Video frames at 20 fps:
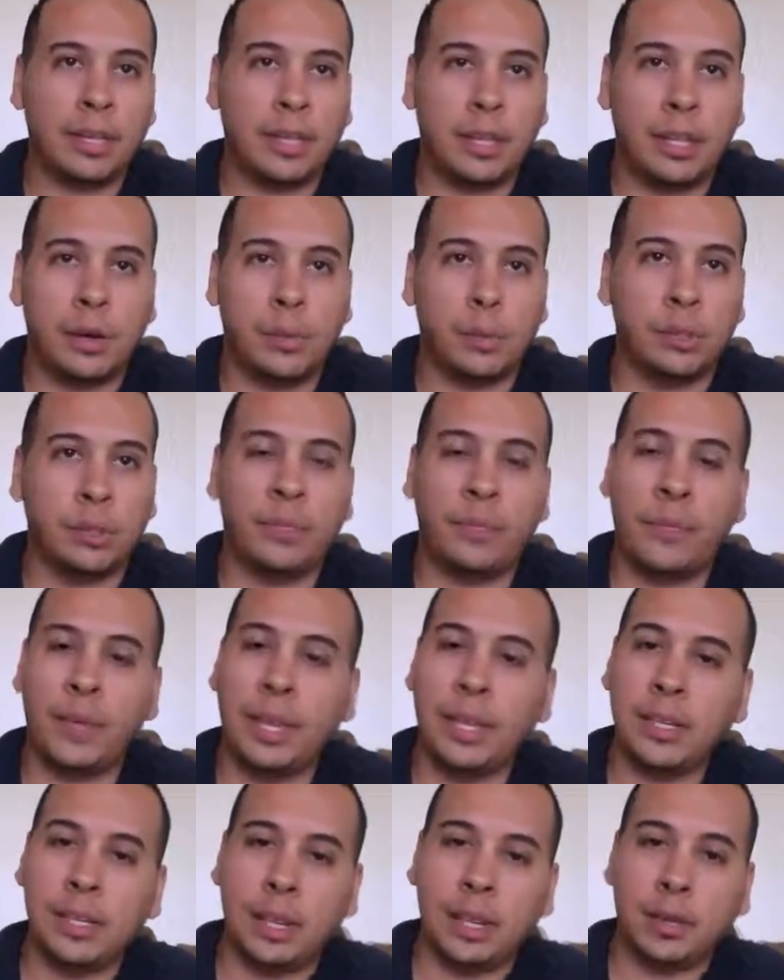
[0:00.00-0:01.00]
there was
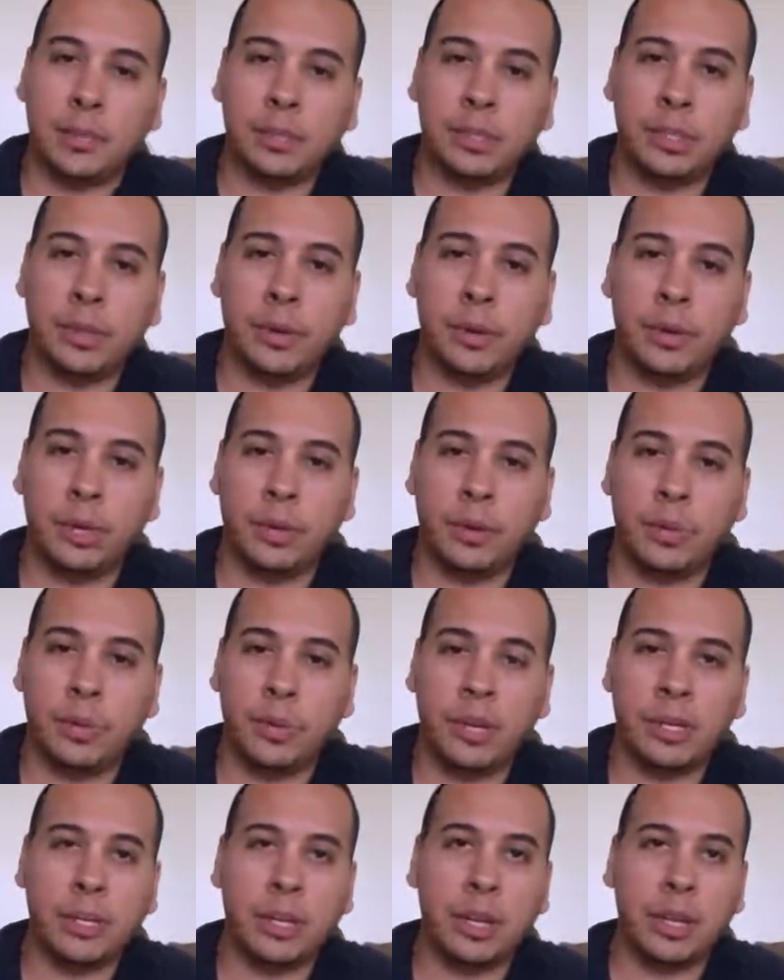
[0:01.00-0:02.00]
fees on them. So
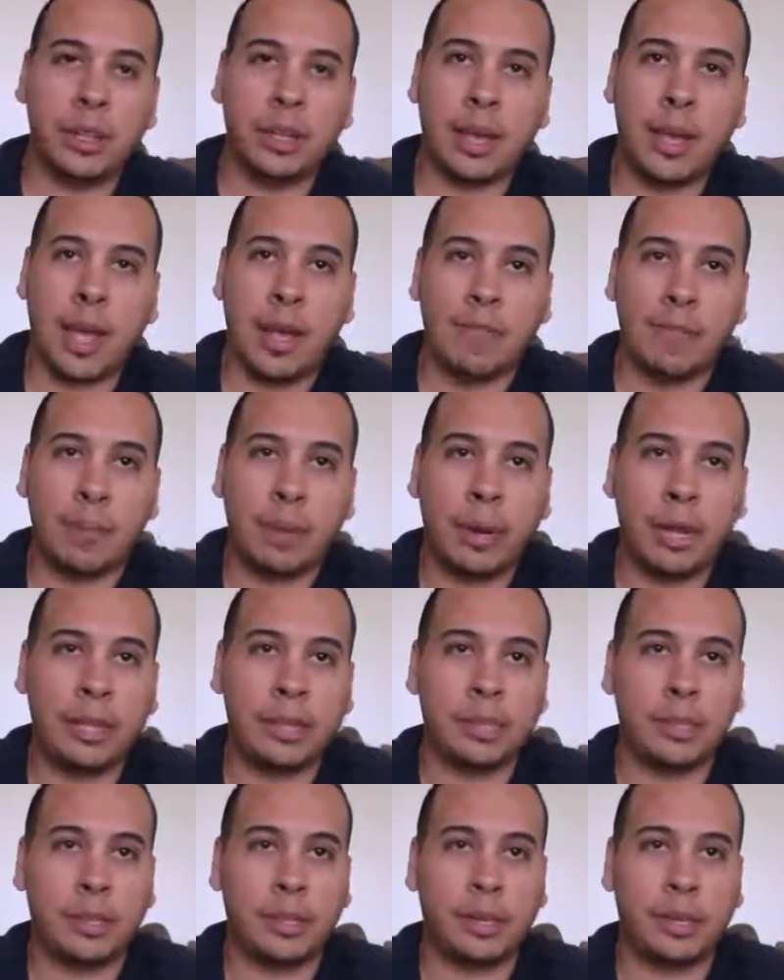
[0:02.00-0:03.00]
make sure that they have
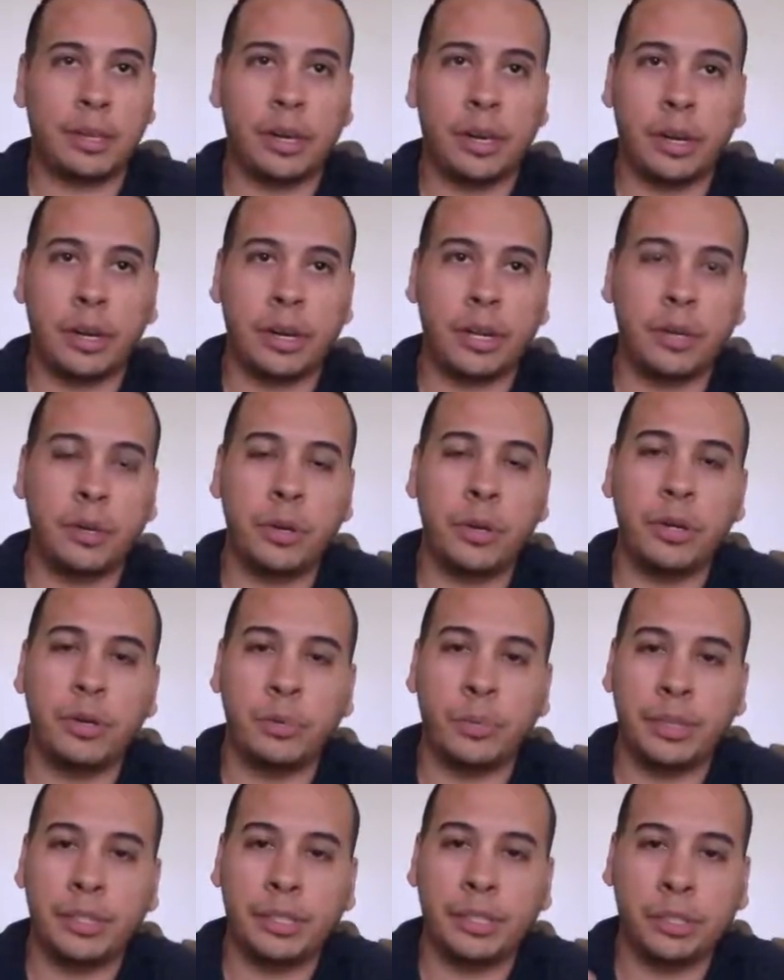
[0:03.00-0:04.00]
plates, that they're current. Do your
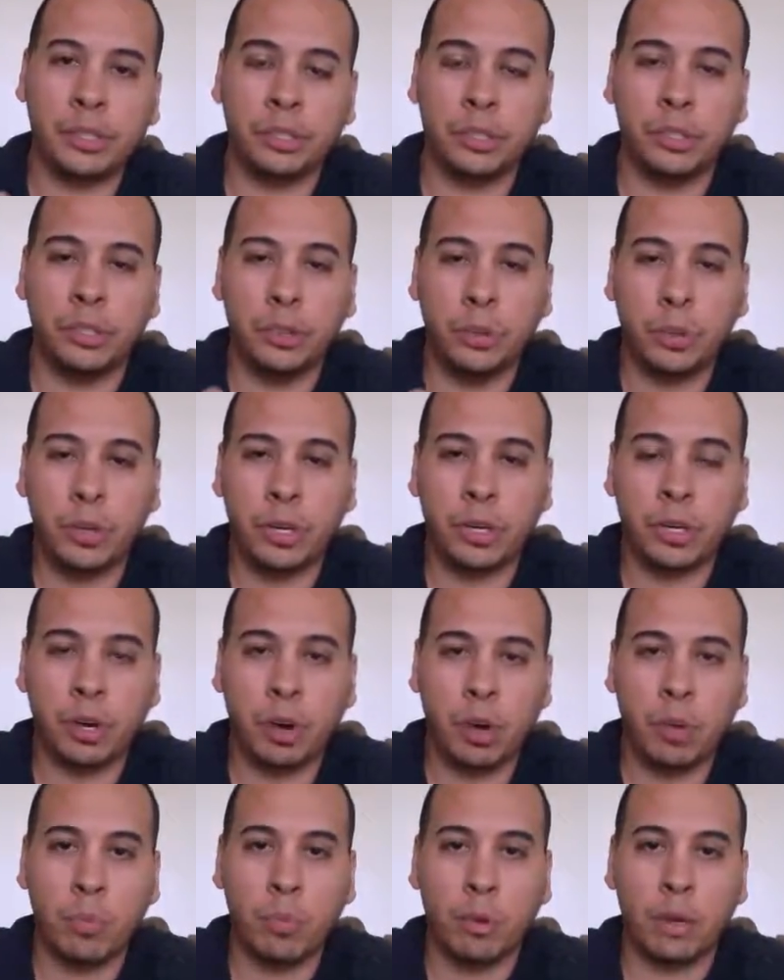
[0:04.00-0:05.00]
research, do your
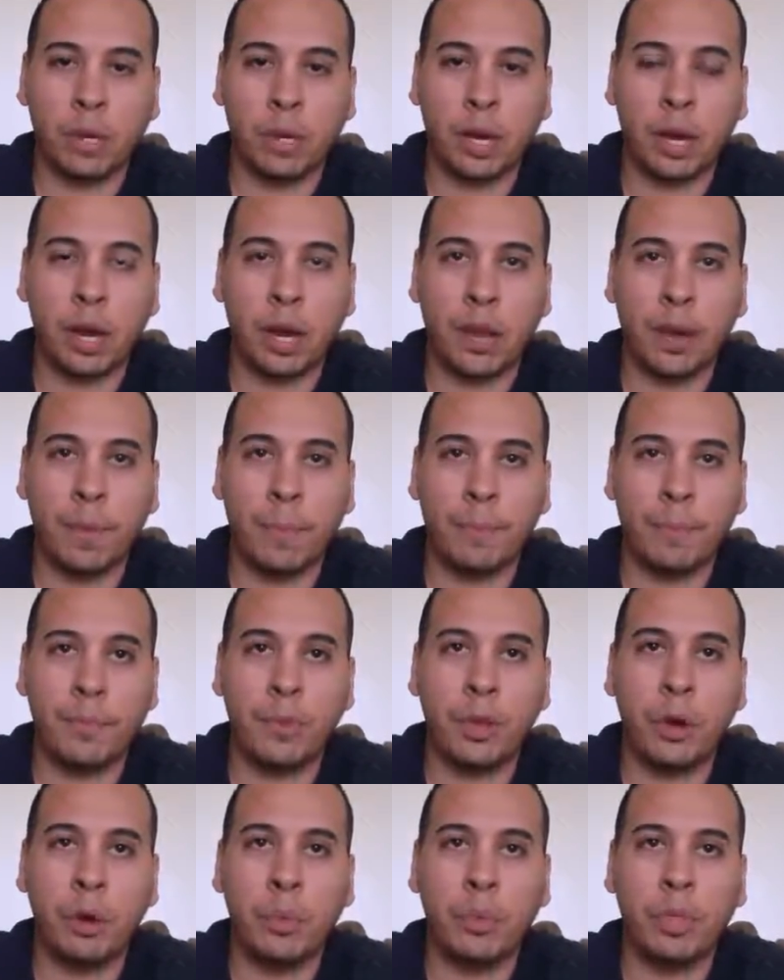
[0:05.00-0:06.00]
homework.
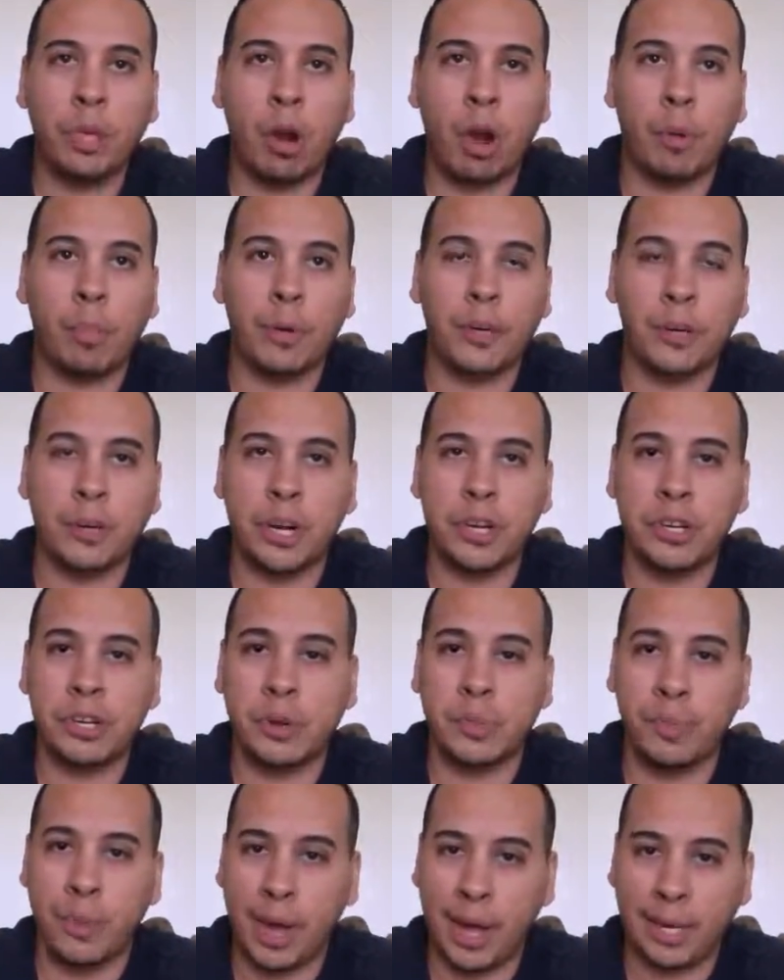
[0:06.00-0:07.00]
Know the
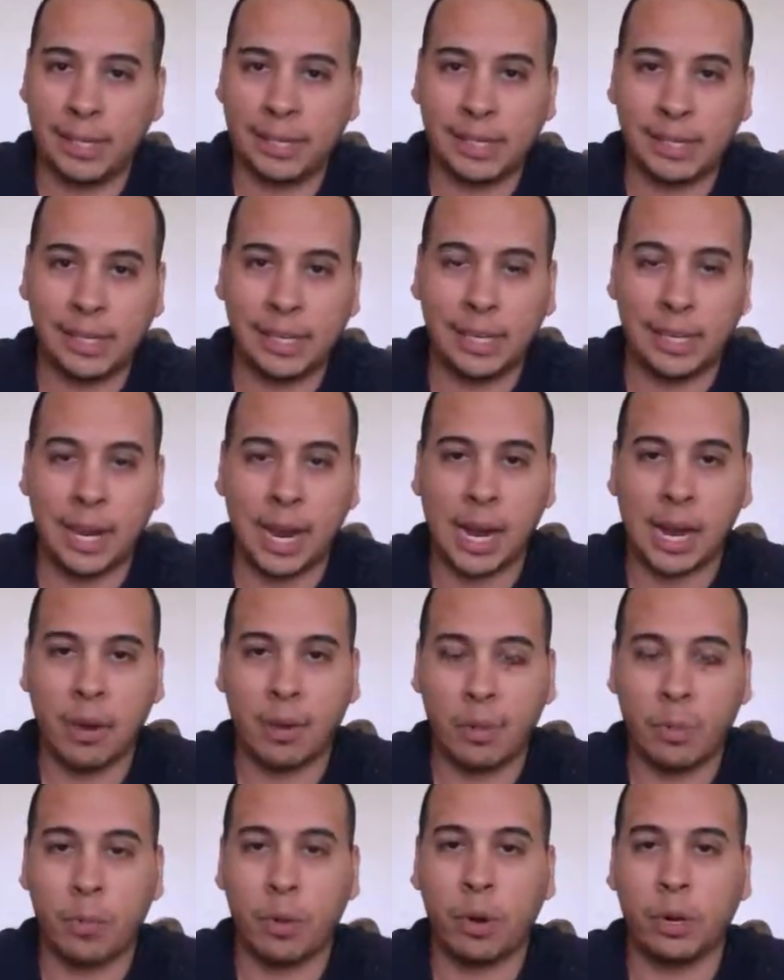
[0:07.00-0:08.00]
arbitration policy and how it
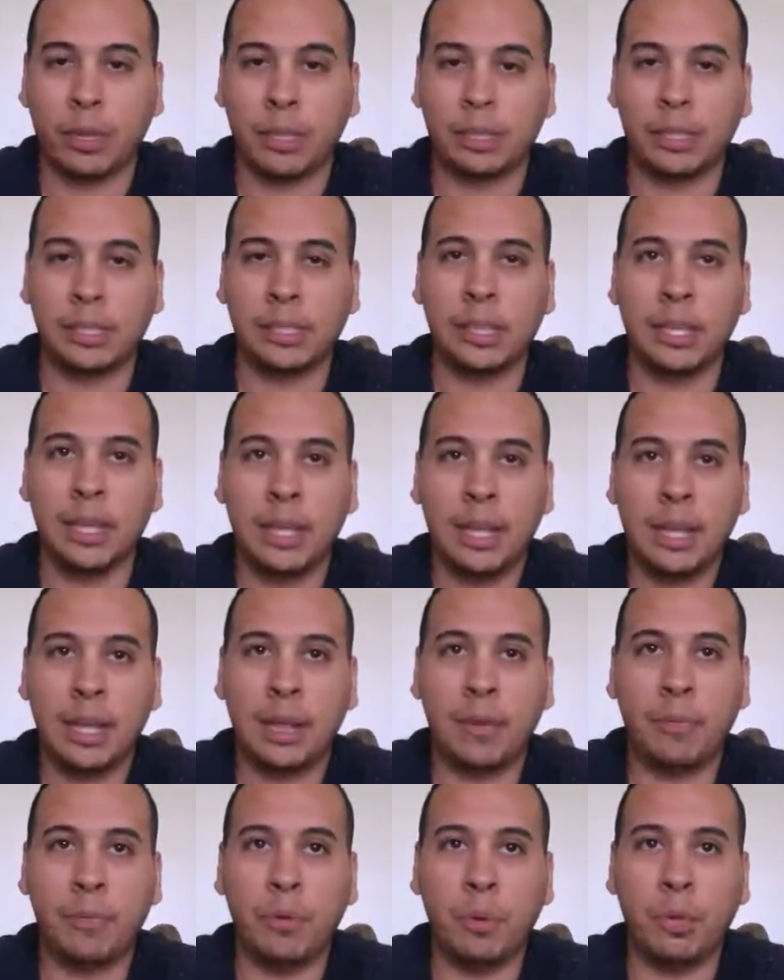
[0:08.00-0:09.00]
works.
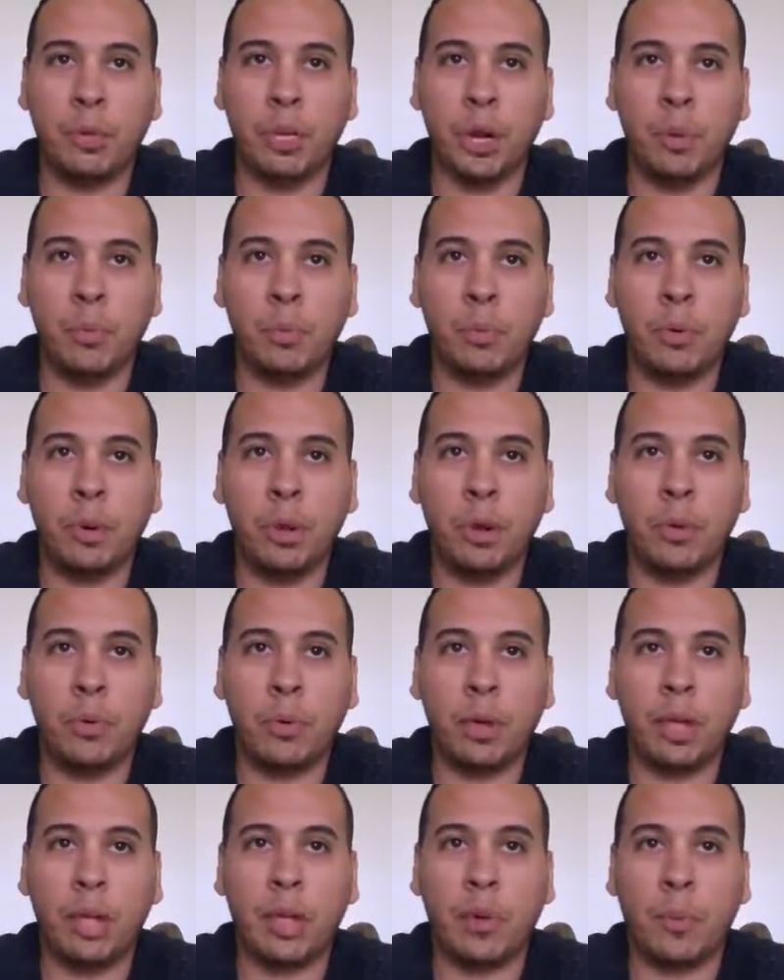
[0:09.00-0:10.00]
If you don't know,
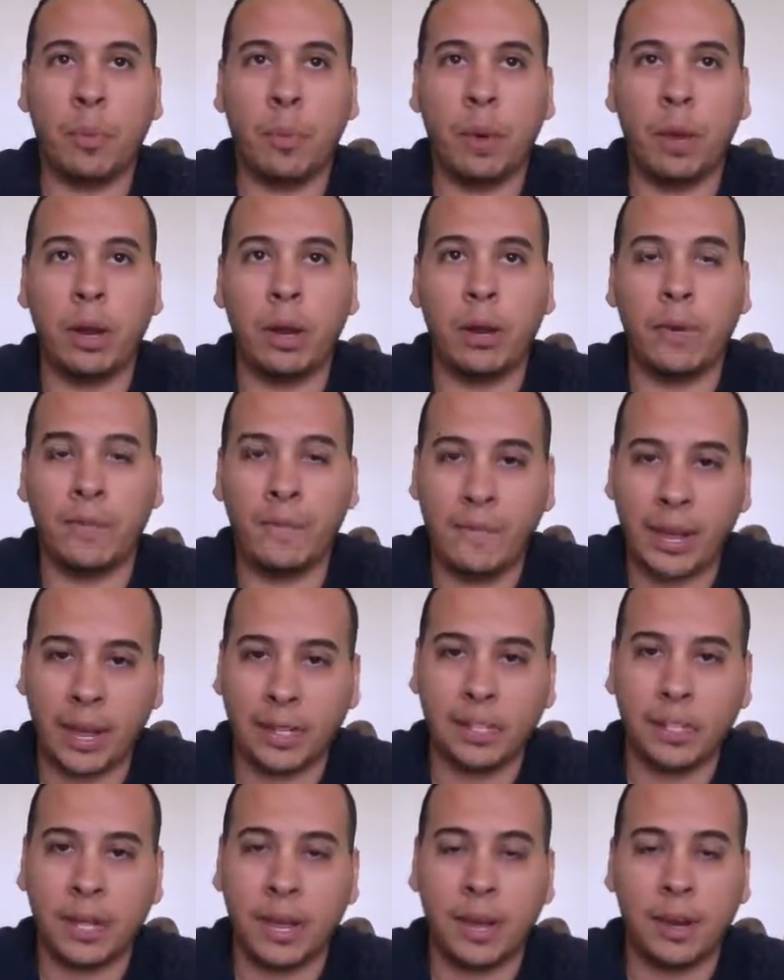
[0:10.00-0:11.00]
it will
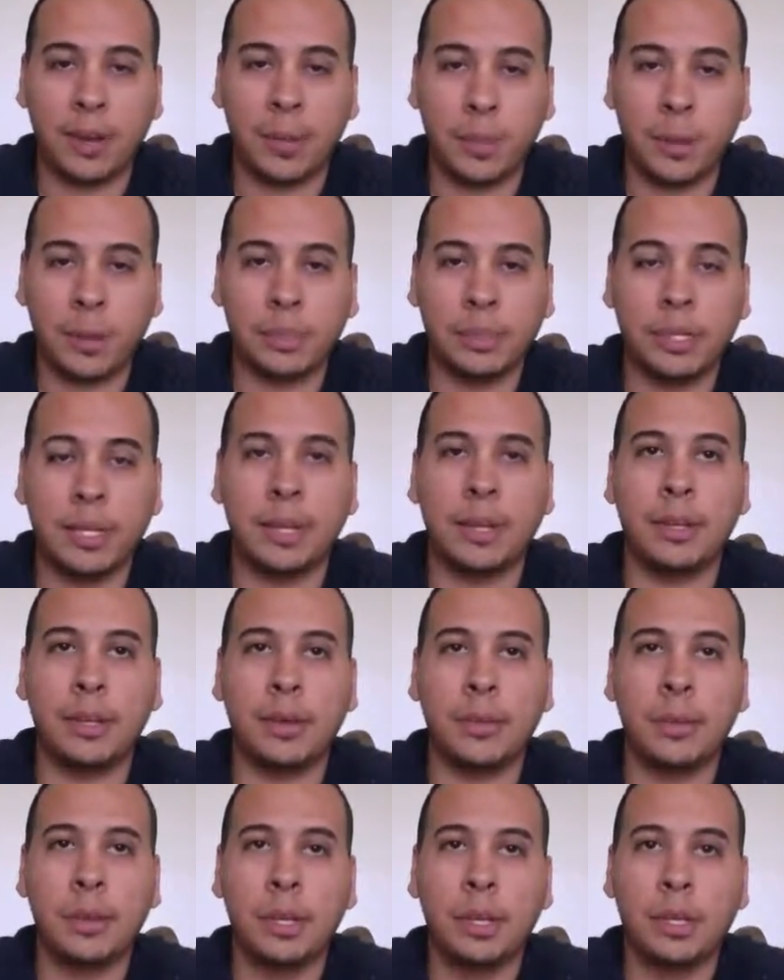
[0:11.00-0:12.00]
affect you. I know what I'm telling you.
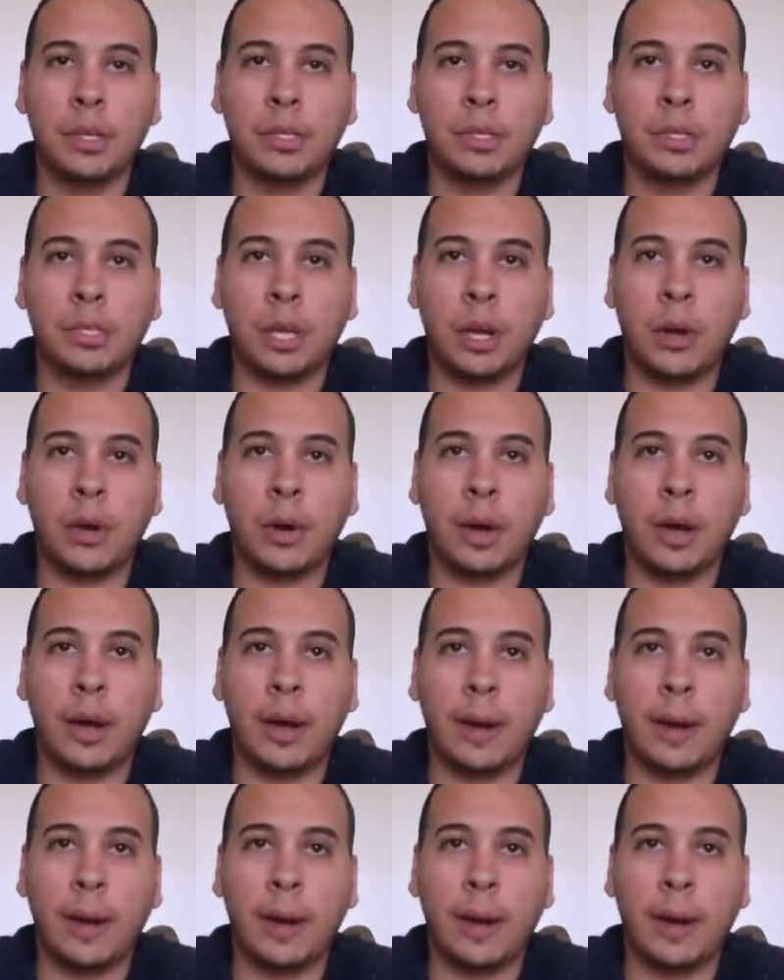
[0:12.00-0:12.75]
So